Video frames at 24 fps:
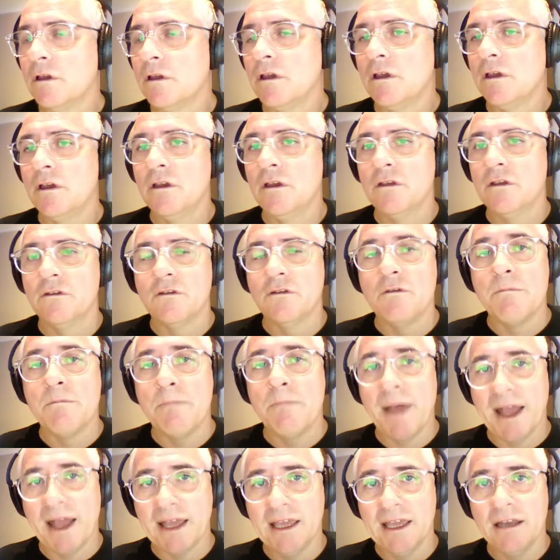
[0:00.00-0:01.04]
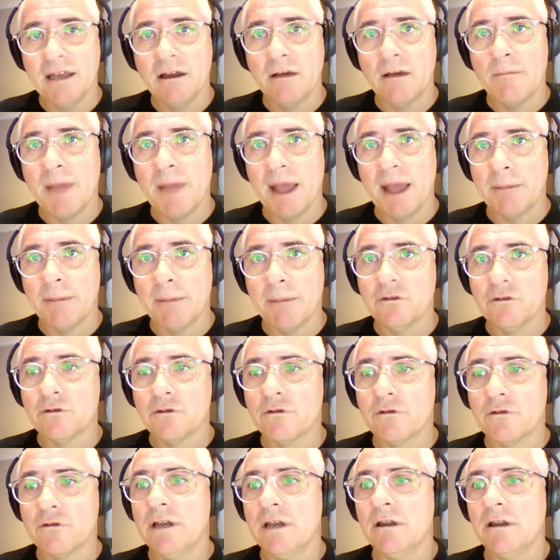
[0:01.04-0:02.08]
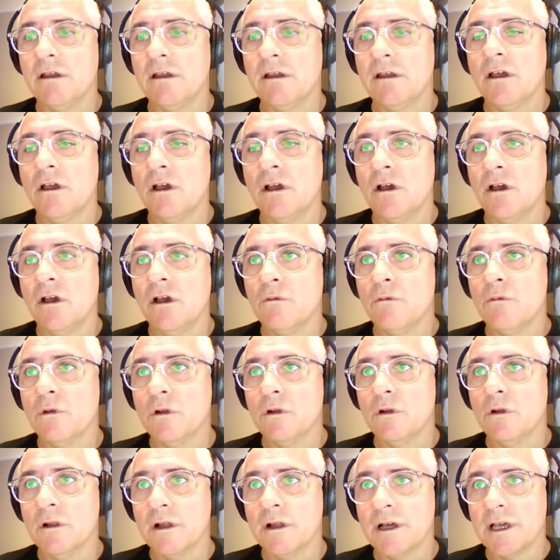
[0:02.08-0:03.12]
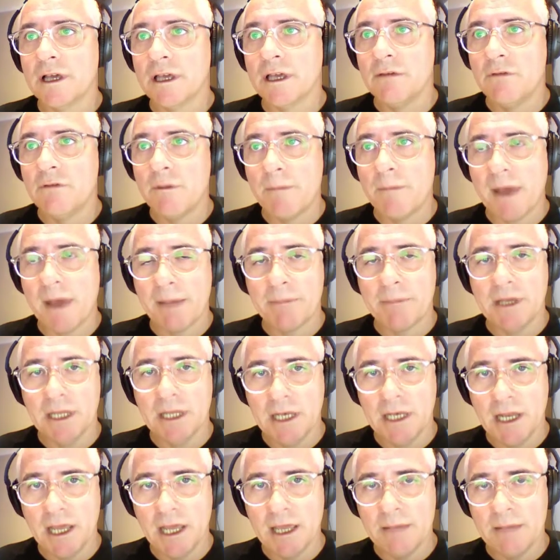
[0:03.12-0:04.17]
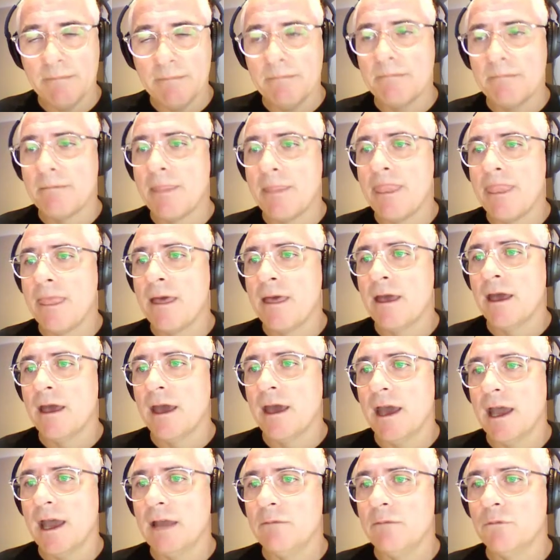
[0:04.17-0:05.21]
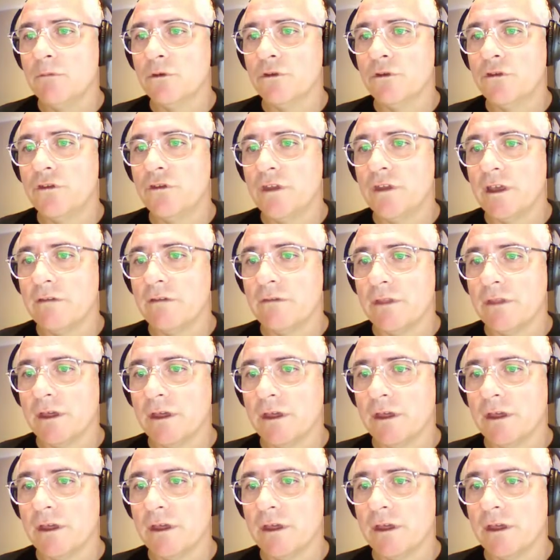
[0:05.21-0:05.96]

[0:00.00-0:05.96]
So back in our mapping screen, we'll give the mapping a name and we'll save that.